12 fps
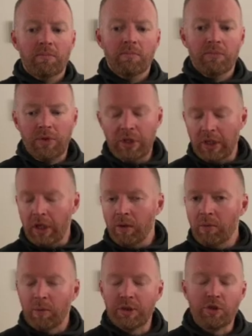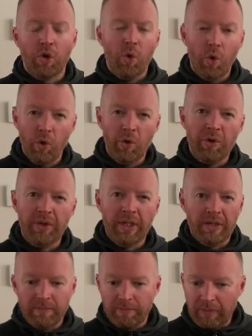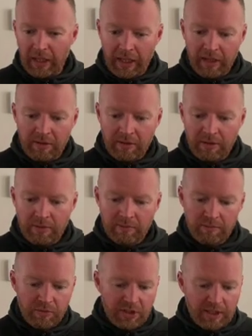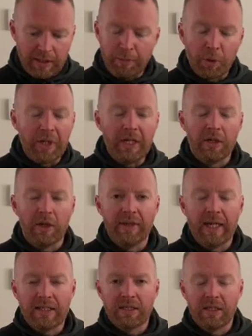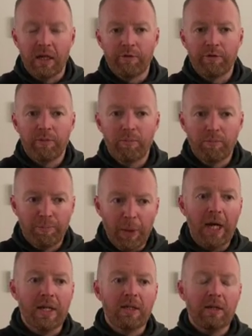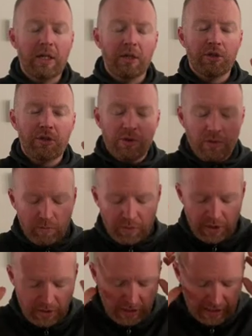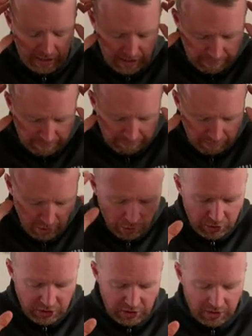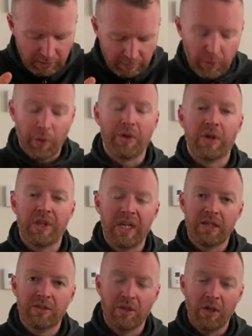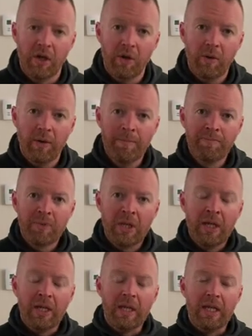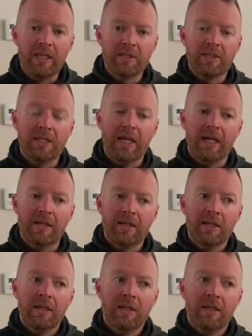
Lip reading: was old and slippery and all that stuff. But here's the most important thing to know is that